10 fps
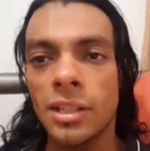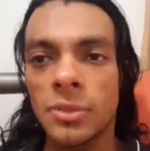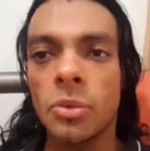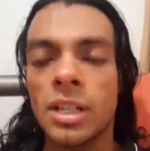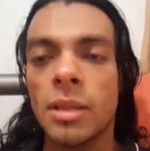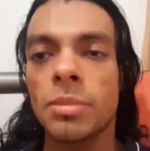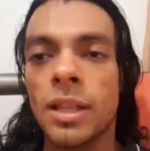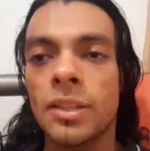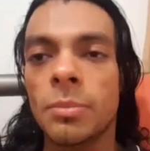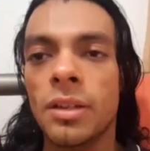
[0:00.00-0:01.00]
I did want to get
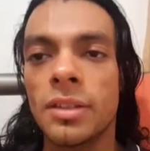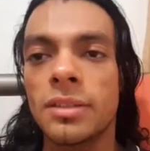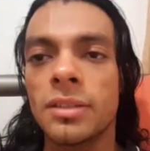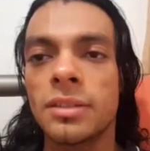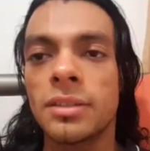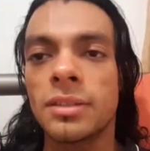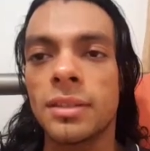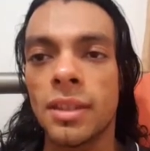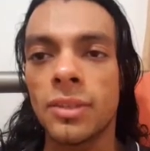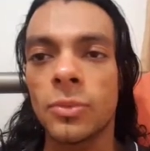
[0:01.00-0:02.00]
placed. But
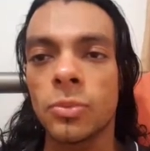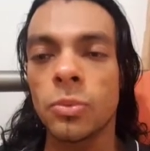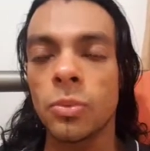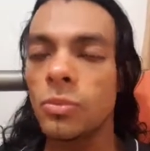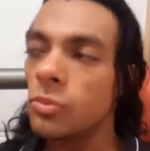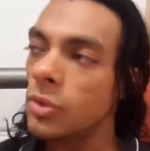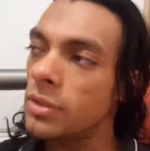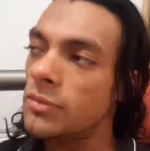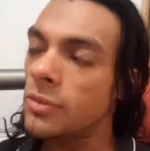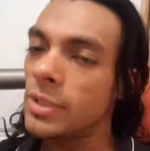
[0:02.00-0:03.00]
this
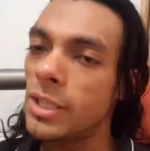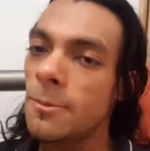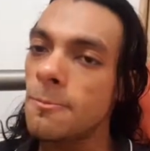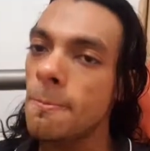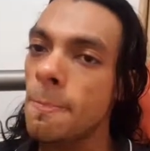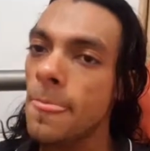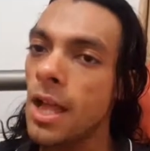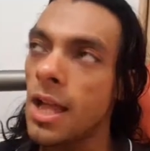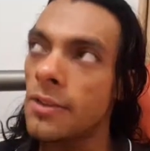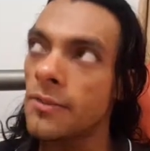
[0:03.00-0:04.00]
one for me,
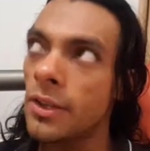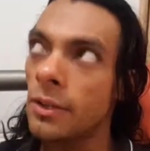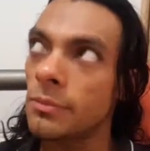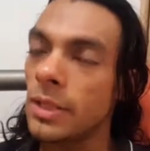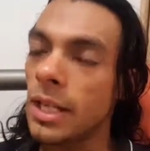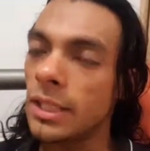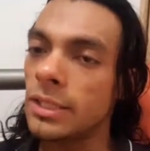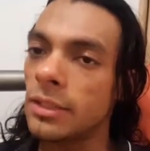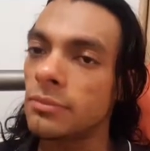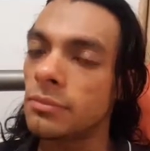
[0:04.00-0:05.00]
I felt
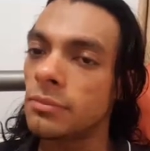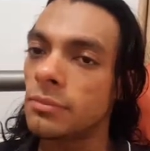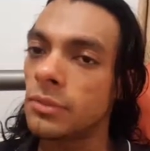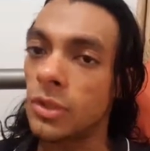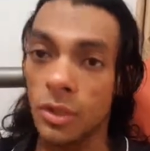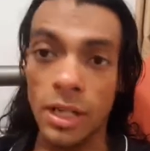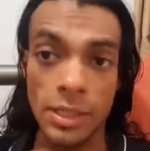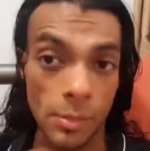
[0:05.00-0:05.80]
I did good.